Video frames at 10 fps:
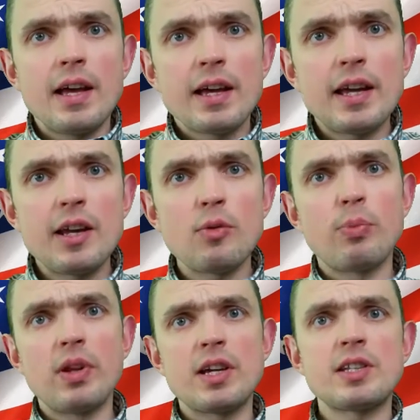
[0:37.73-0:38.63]
Can you
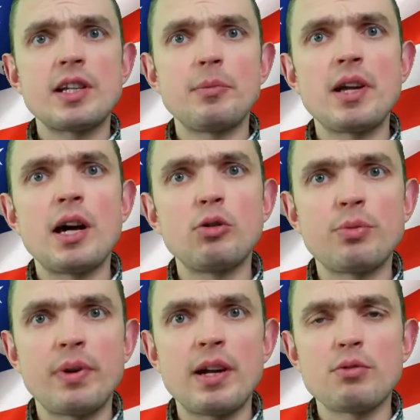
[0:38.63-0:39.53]
please tell me how to
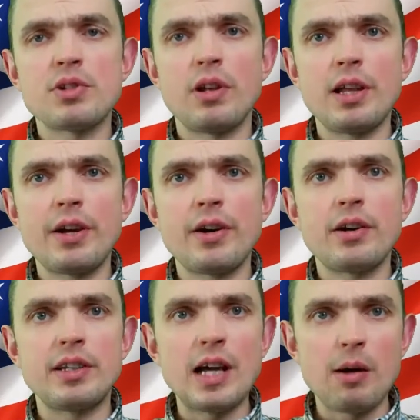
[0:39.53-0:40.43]
pronounce the
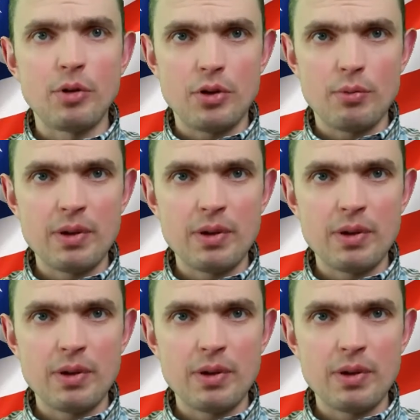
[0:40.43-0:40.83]
letter W?